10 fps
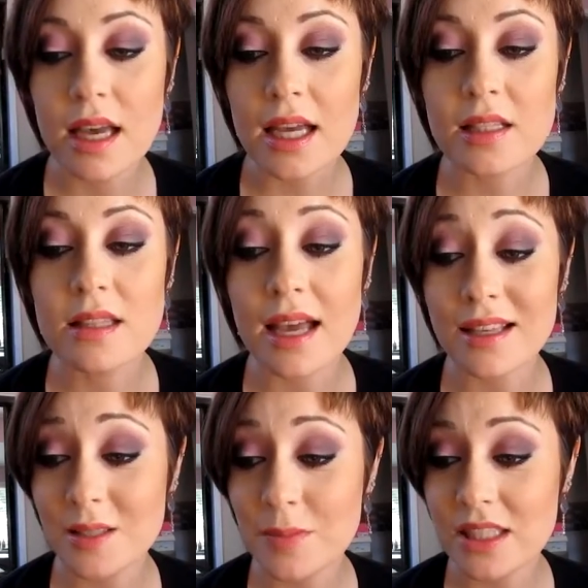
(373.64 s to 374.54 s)
It
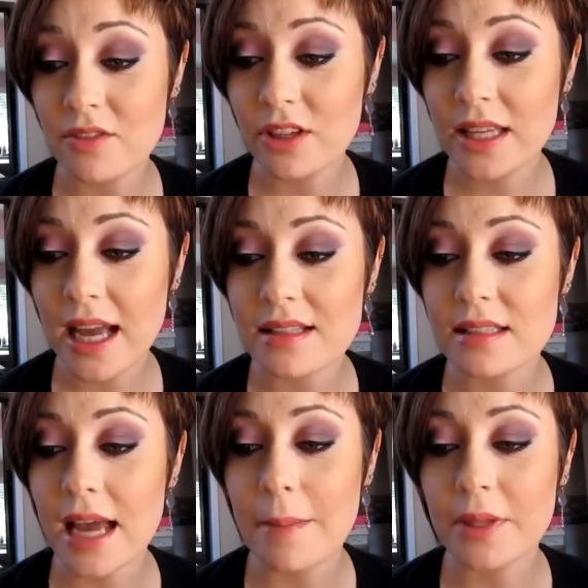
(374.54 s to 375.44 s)
specifically has
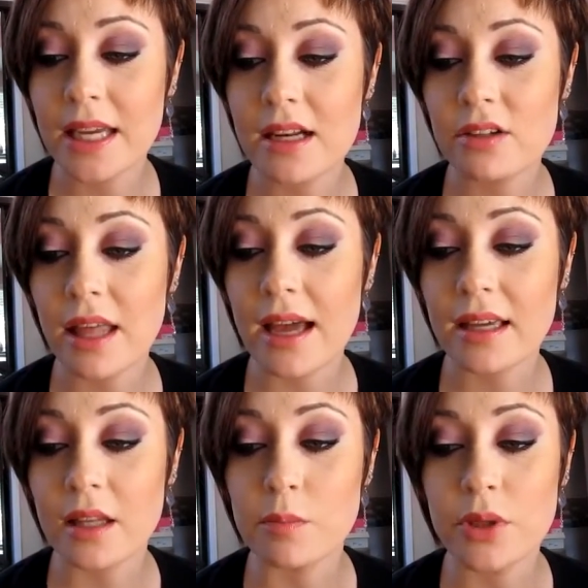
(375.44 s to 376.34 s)
an applicator that
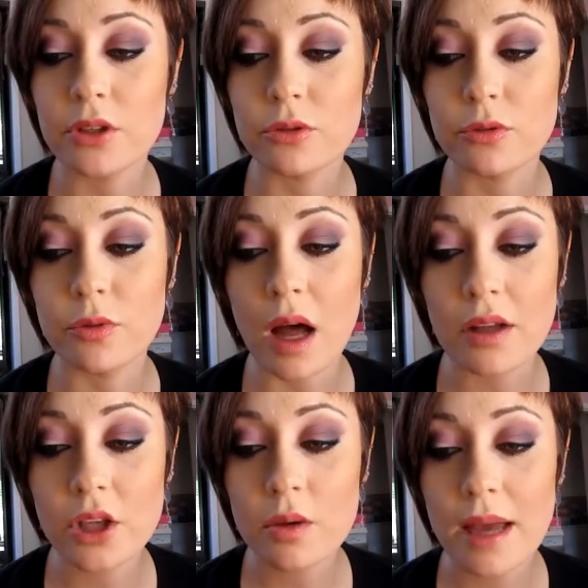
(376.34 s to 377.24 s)
can build
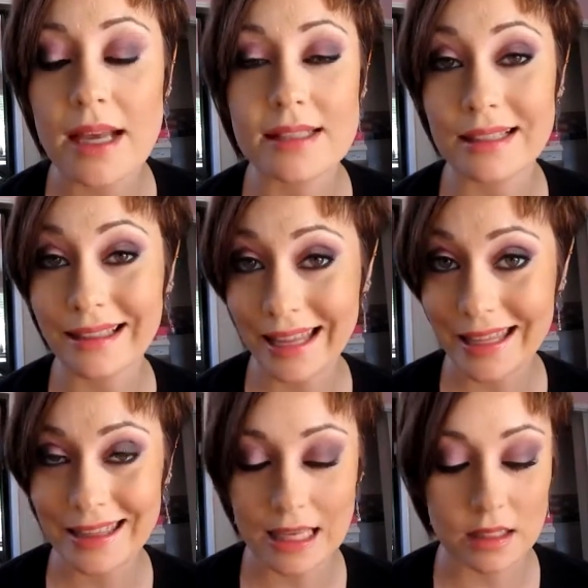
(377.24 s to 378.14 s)
volume as it
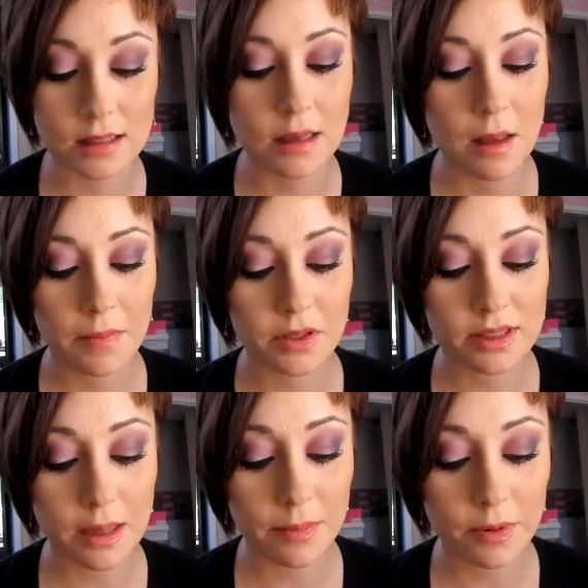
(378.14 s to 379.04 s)
lengthens, but it'll
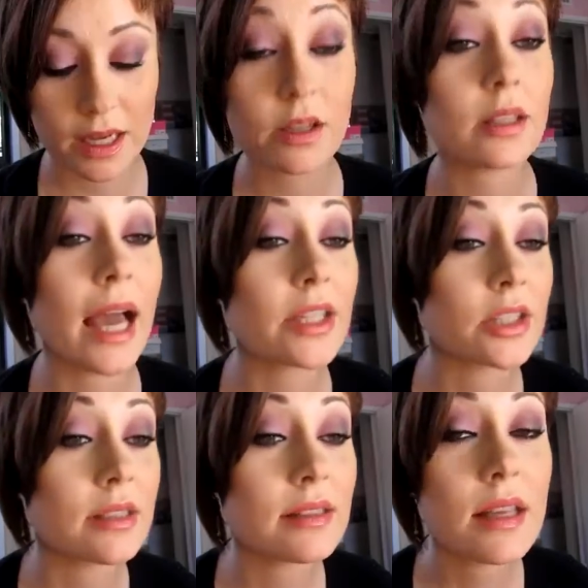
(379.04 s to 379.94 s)
separate your
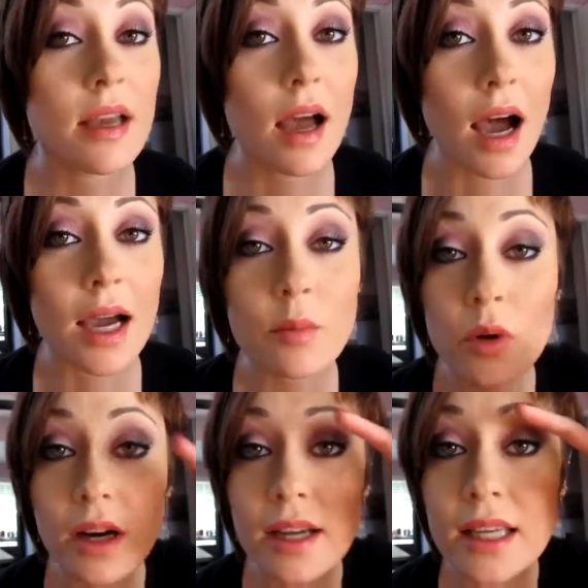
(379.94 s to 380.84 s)
lashes. I'm
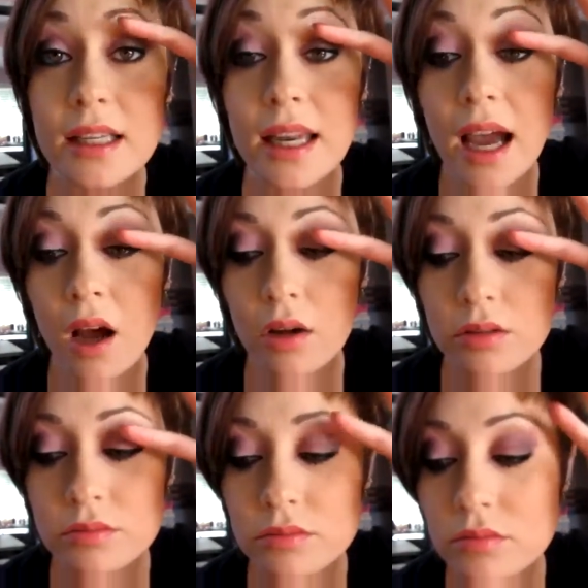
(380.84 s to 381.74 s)
wearing it now.